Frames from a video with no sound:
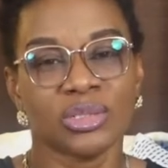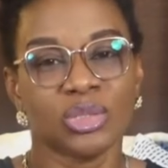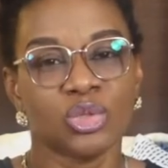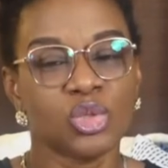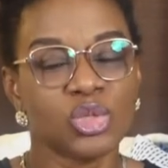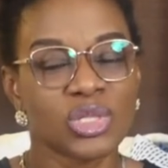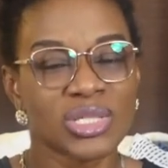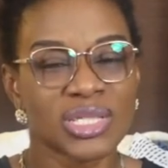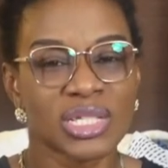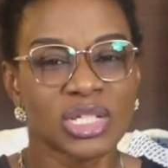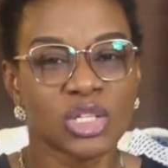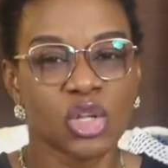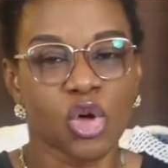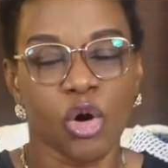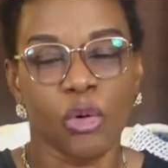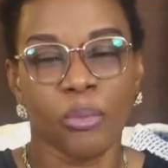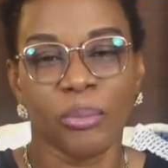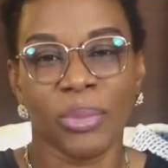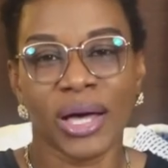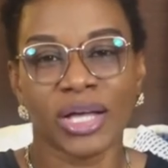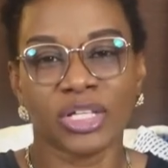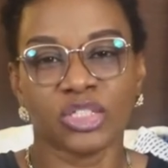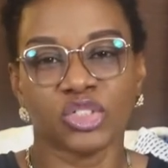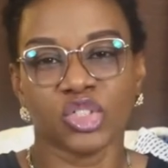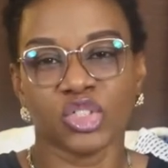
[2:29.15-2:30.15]
loosen up
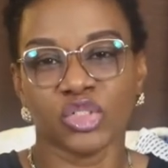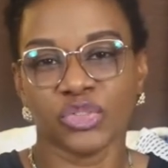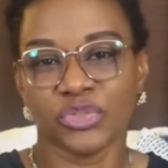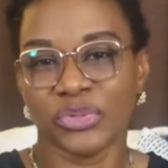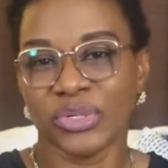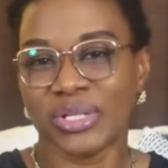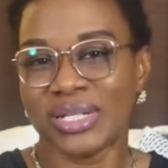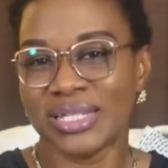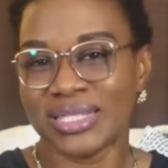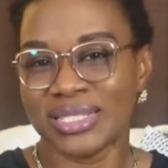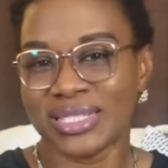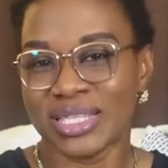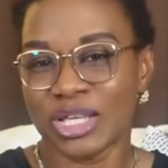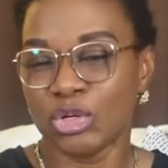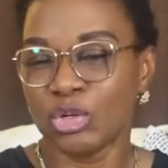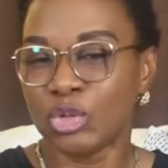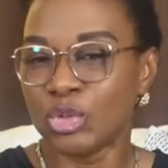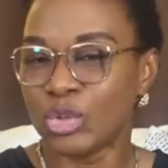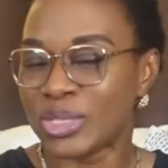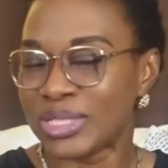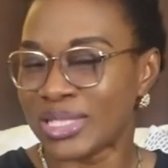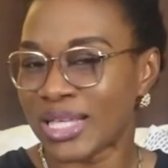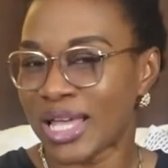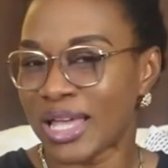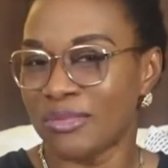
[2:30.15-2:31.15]
and just feel it's a
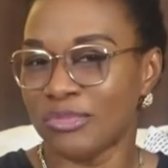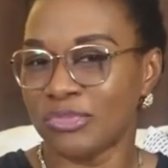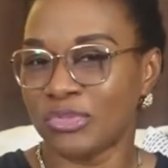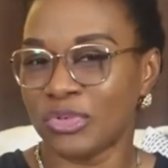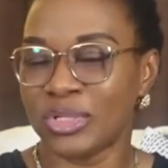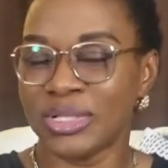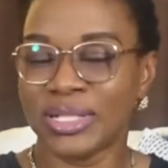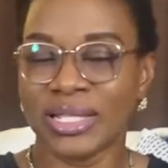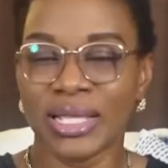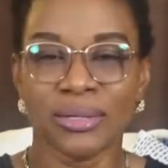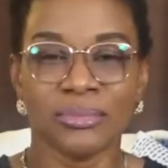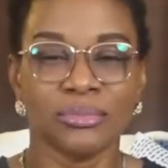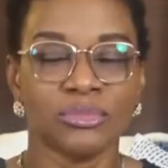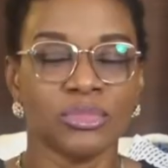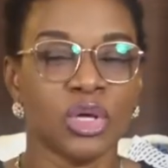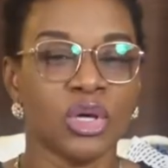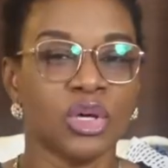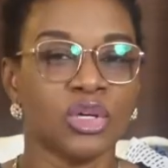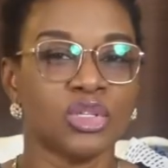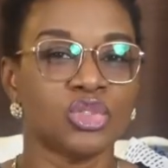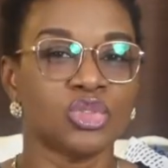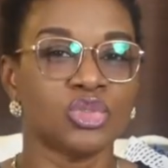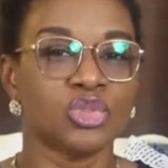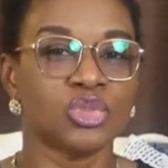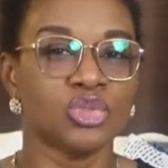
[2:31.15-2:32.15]
good time for them
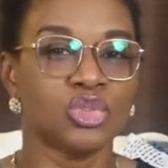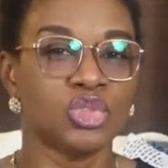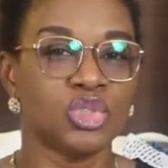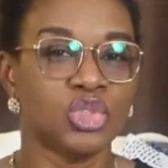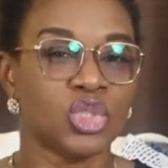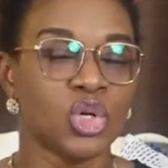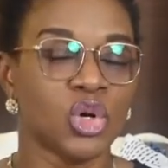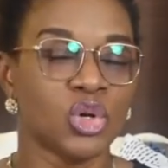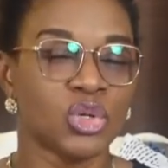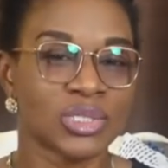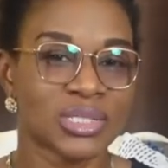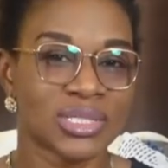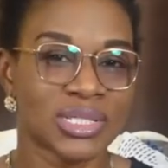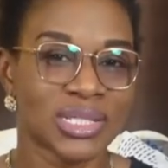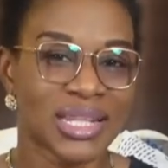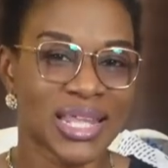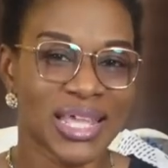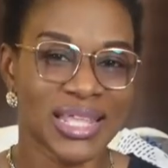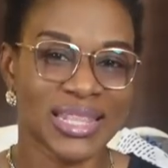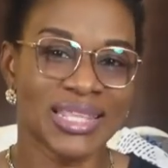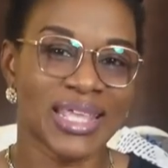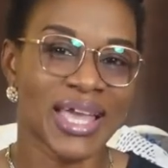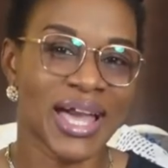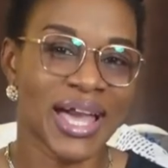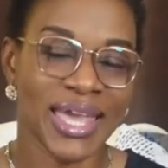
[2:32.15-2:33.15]
to just
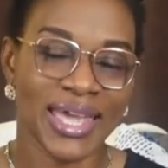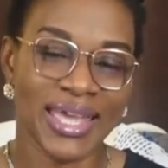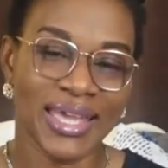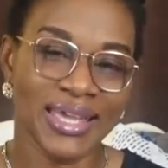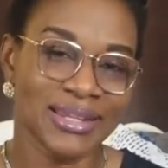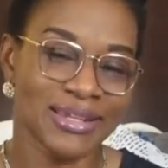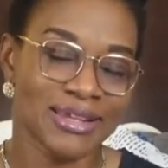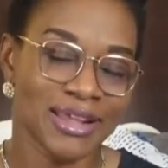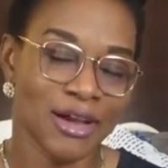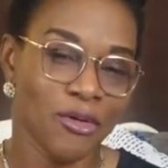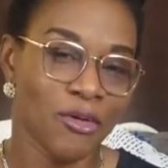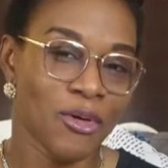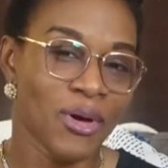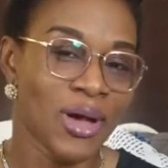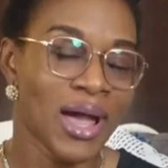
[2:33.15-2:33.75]
let their hair down.